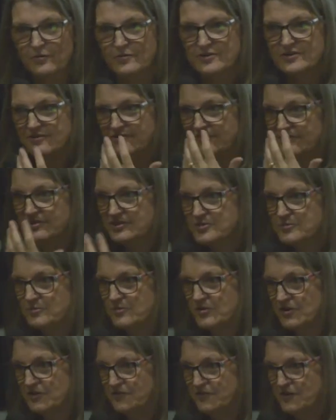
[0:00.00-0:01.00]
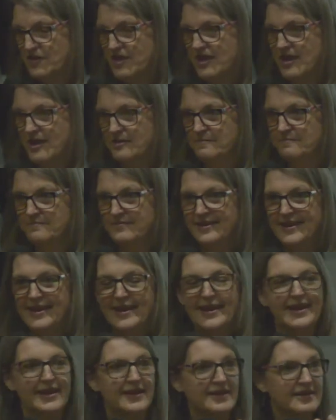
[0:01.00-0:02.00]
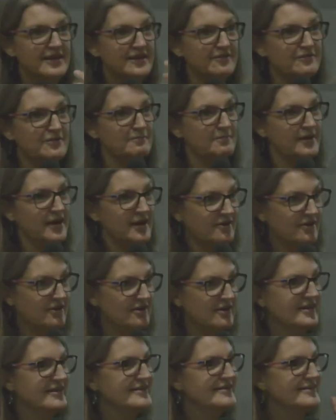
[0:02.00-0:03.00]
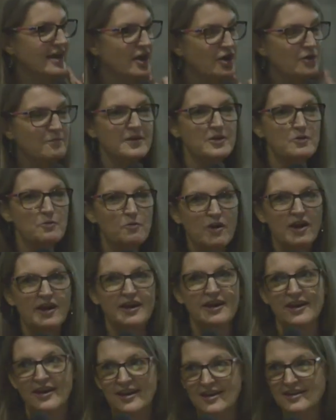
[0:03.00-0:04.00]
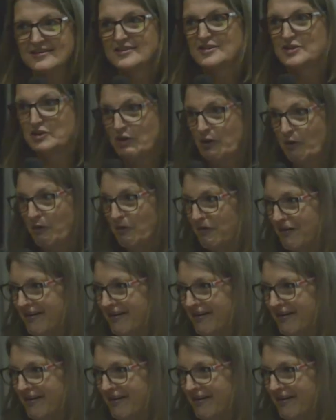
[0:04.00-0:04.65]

was a visual for them, and even better, tell me what it is too.